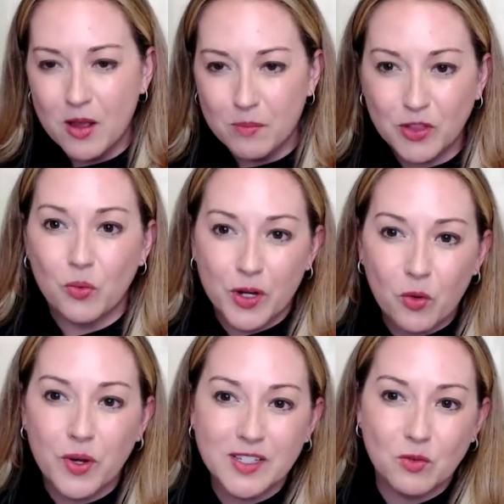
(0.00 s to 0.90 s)
But the real
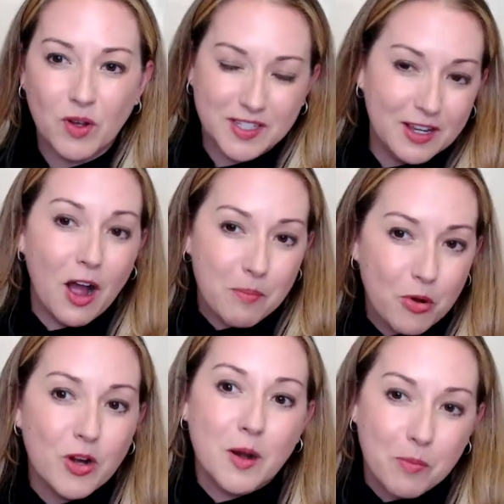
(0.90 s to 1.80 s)
reason was he got
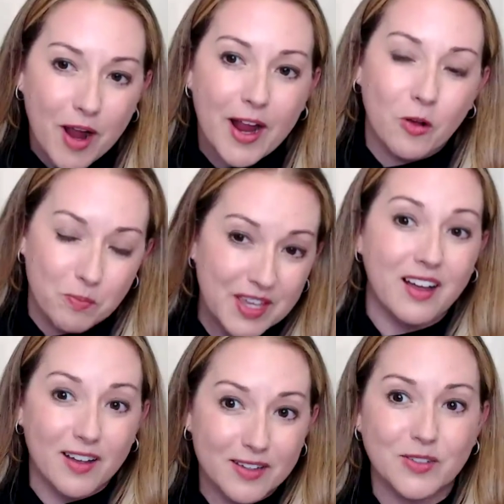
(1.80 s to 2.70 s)
put in a pile
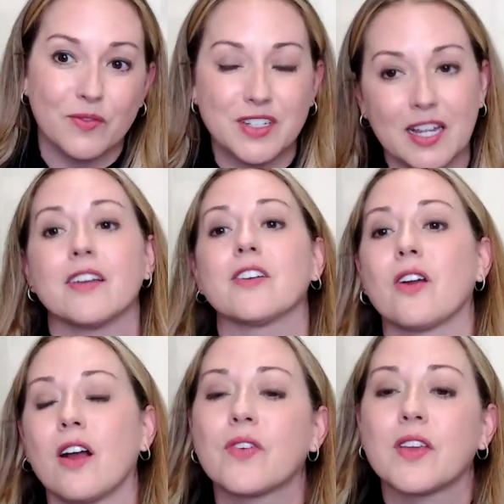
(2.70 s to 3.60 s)
because of the tenure of